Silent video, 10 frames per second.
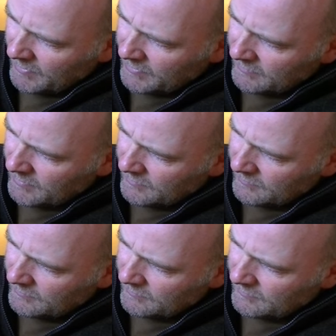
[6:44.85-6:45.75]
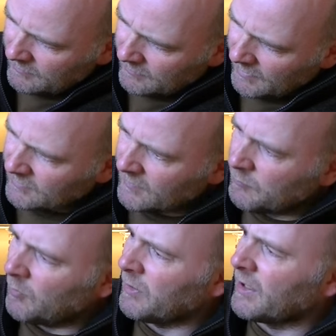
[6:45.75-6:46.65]
but I don't know. That just
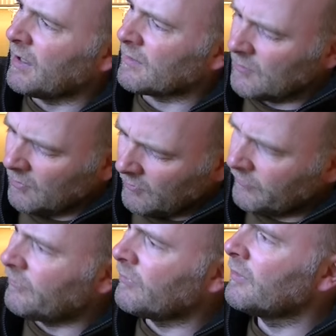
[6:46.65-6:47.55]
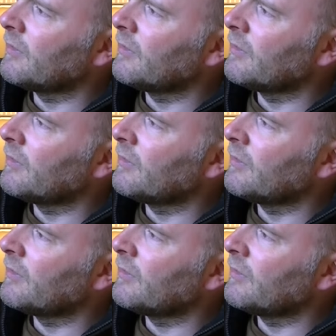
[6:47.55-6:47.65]
probably cut off.